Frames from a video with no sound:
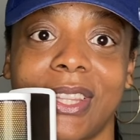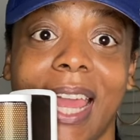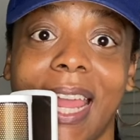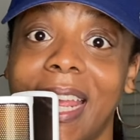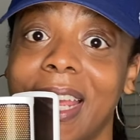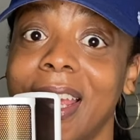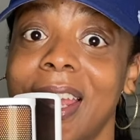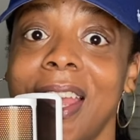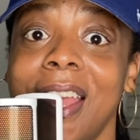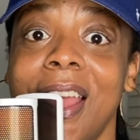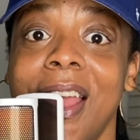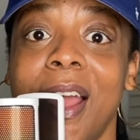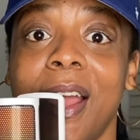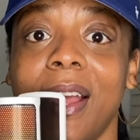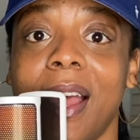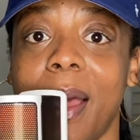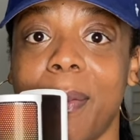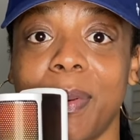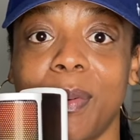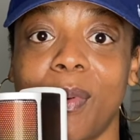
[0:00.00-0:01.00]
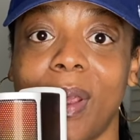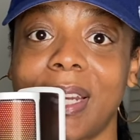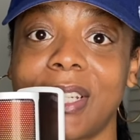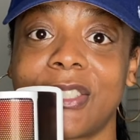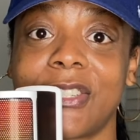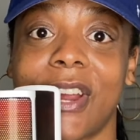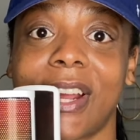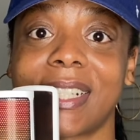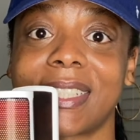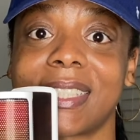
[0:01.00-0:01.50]
like copyright
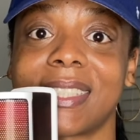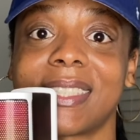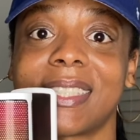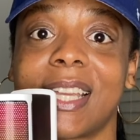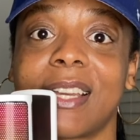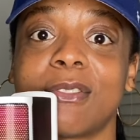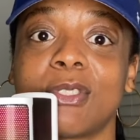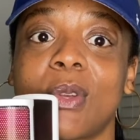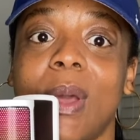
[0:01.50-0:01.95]
strikes and stuff.